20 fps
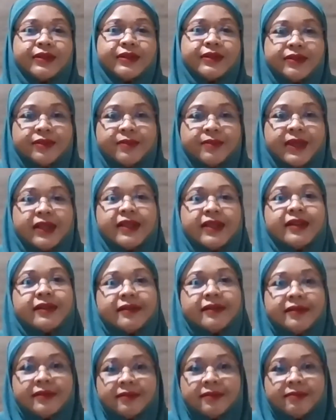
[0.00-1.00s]
to make it
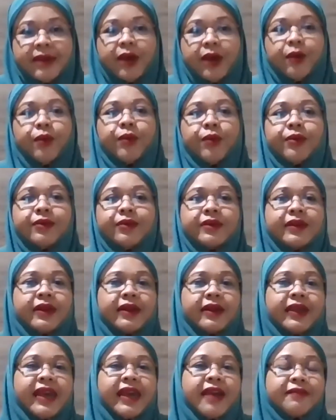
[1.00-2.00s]
my own
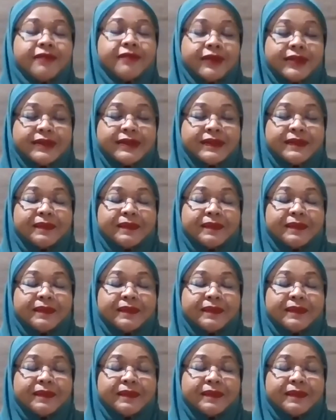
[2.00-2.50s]
canvas.